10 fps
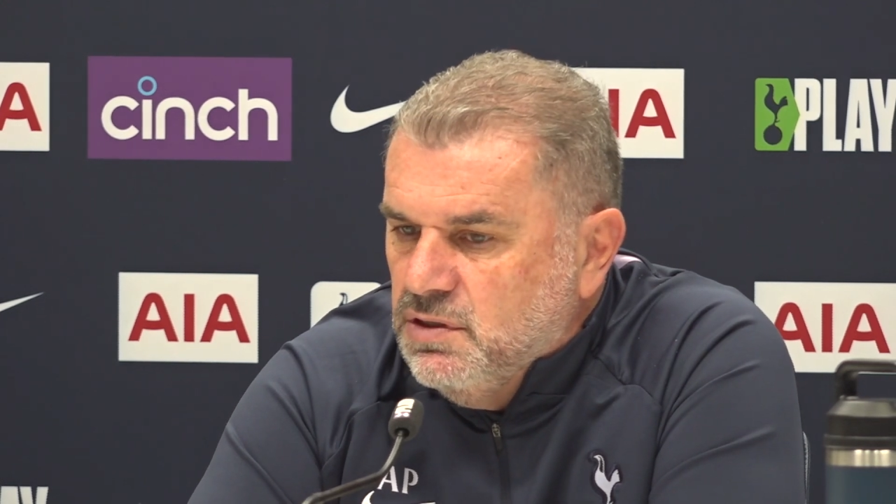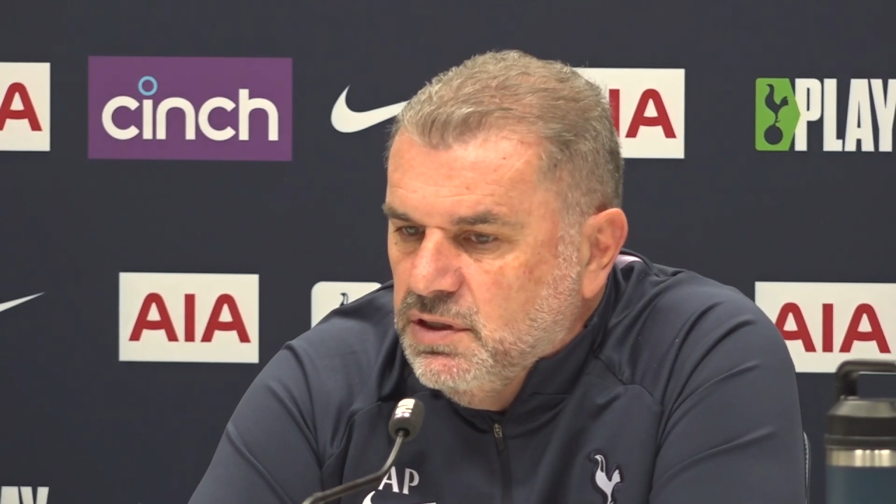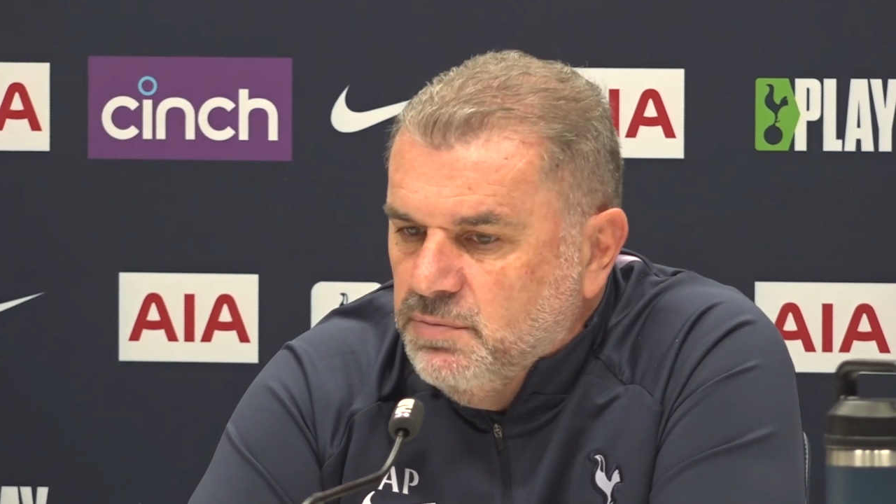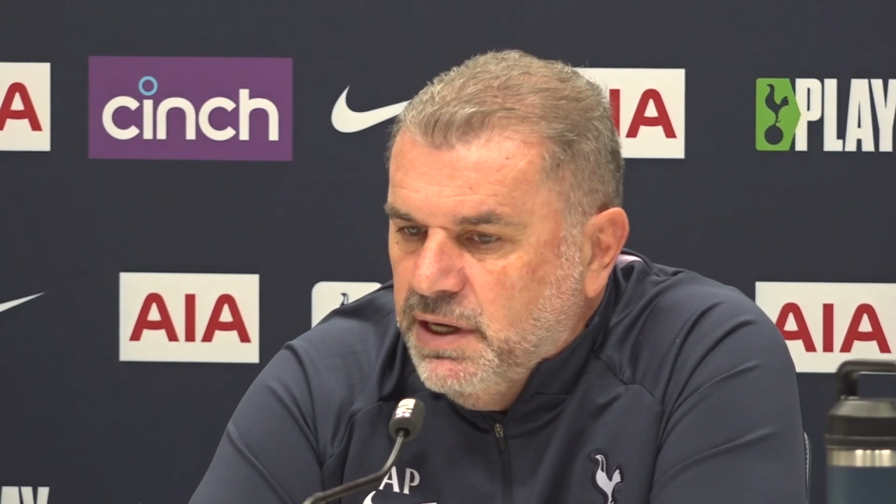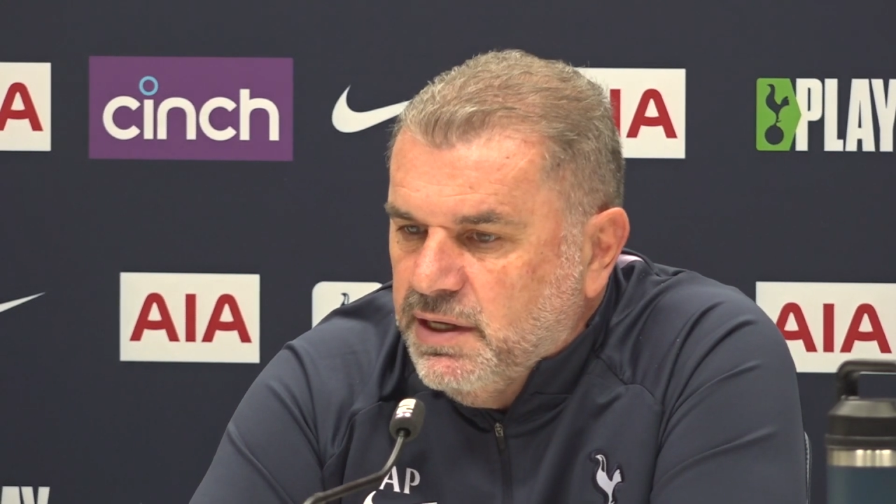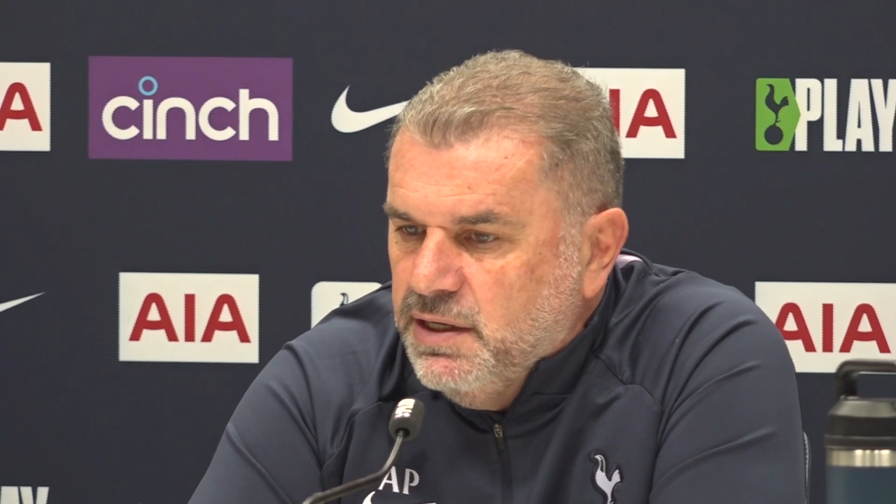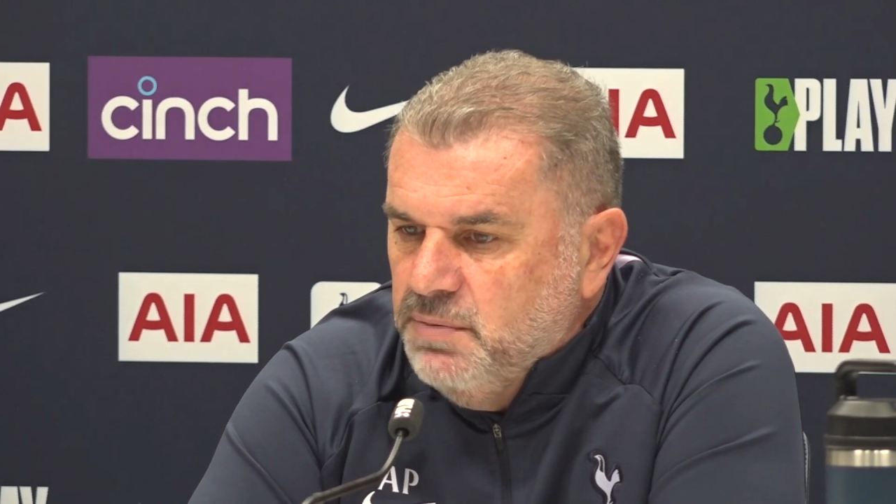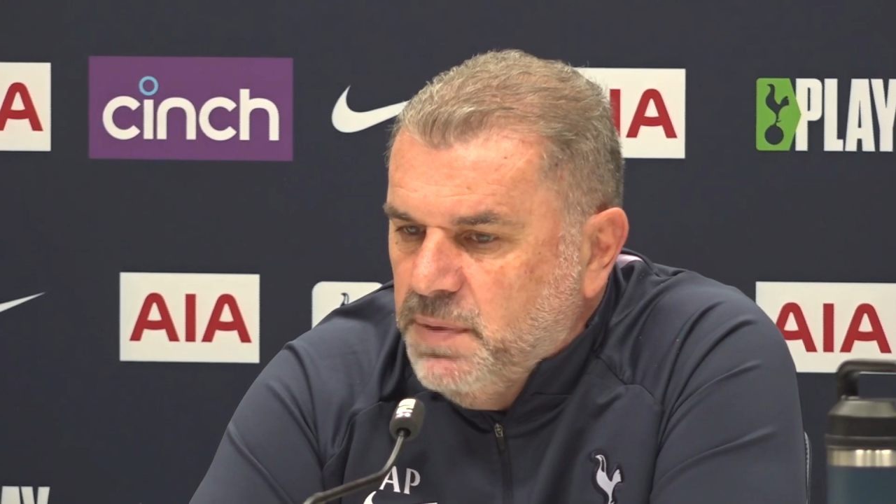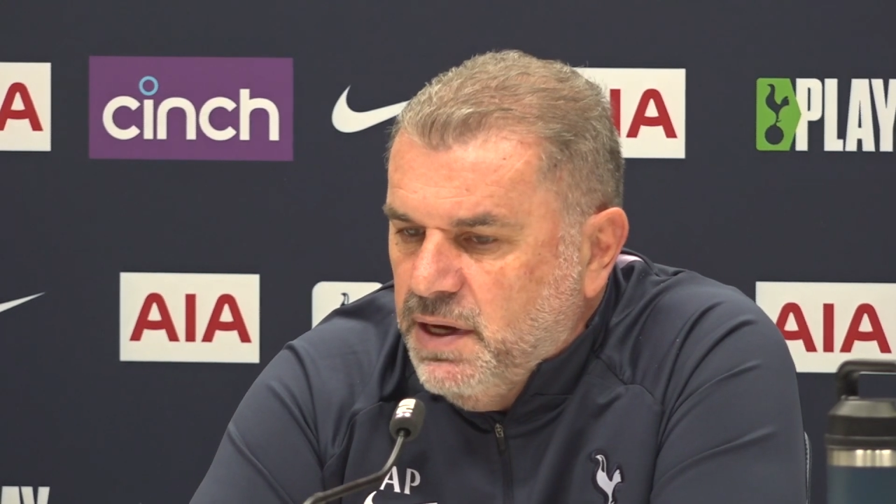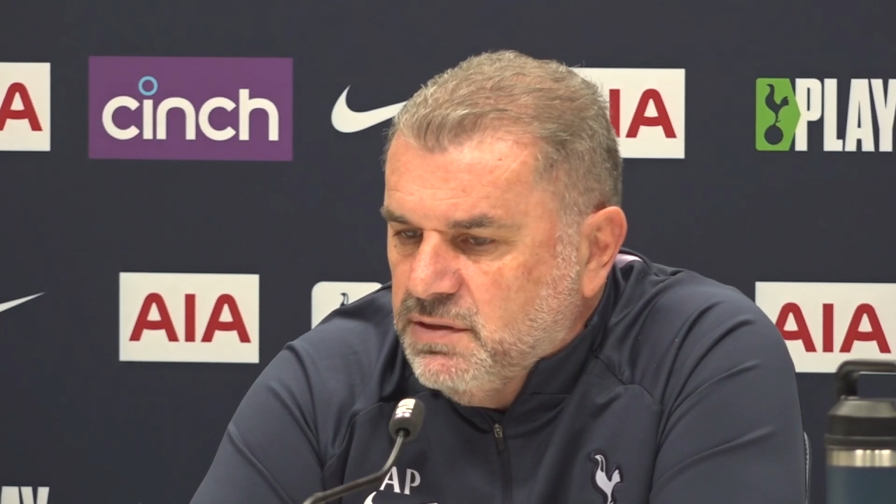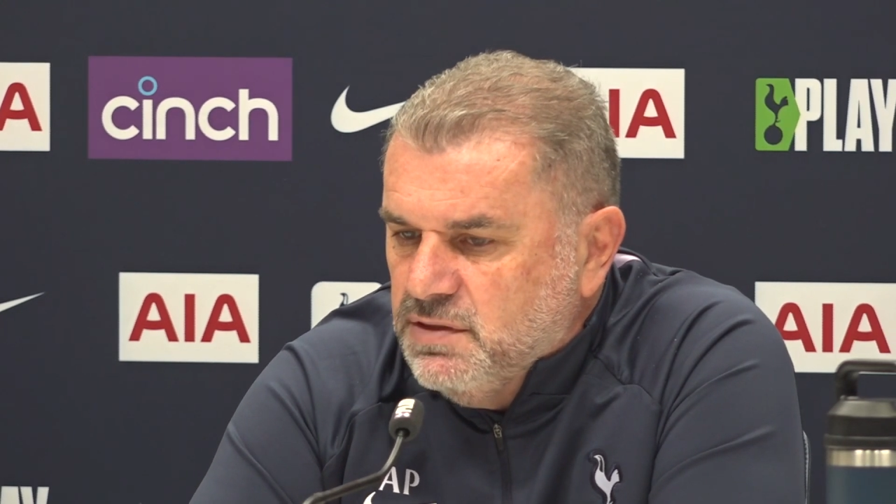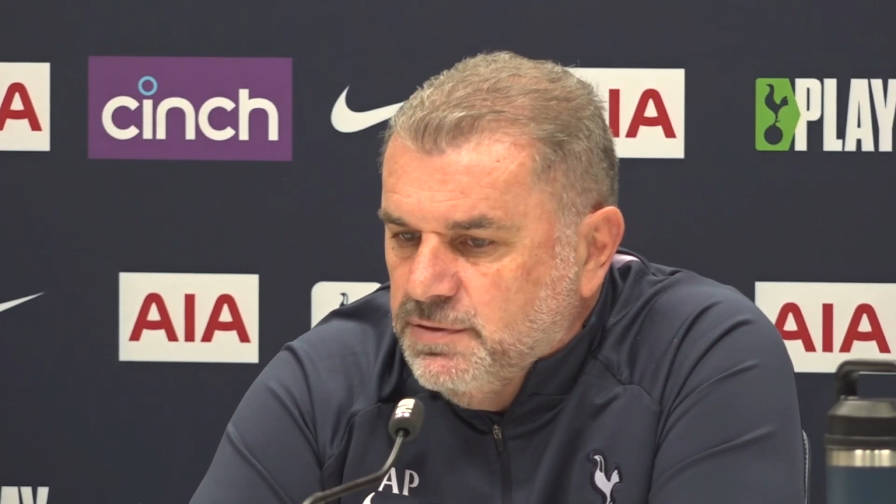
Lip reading: kind of make an impact,